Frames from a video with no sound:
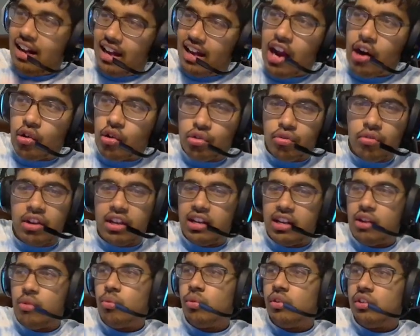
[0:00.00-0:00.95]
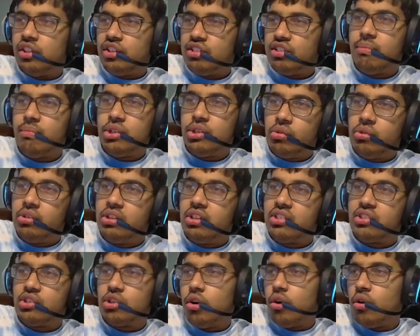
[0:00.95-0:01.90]
Equatorial Guinea really should be doing
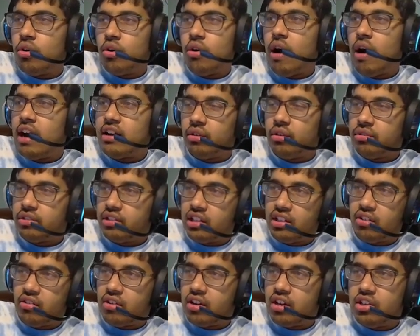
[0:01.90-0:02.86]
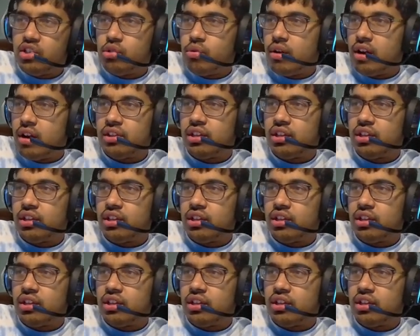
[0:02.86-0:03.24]
this. Togo, I don't think they're going to do it.